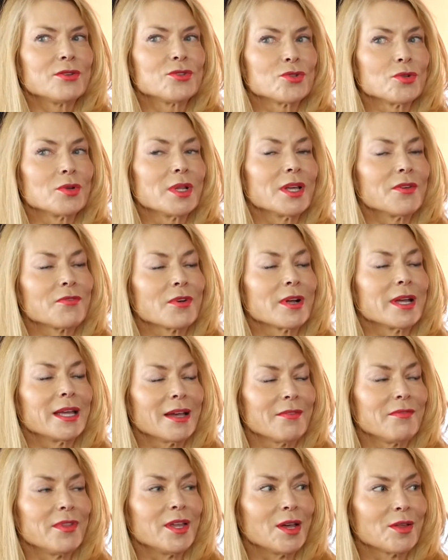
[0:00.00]
then truly
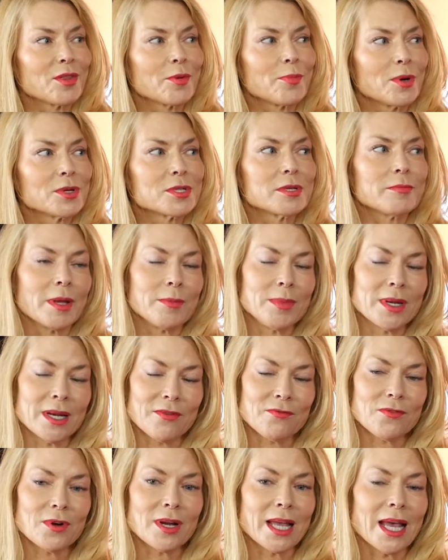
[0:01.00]
forgive the other person,
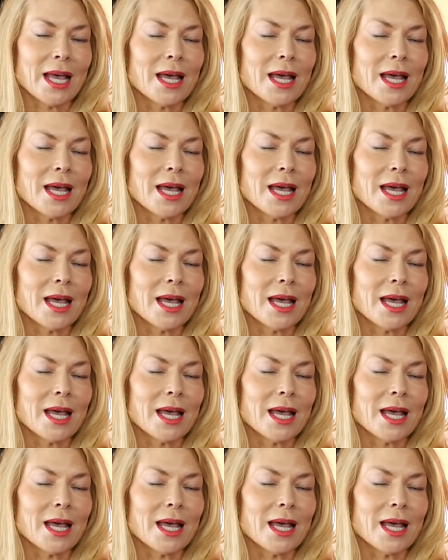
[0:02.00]
maybe not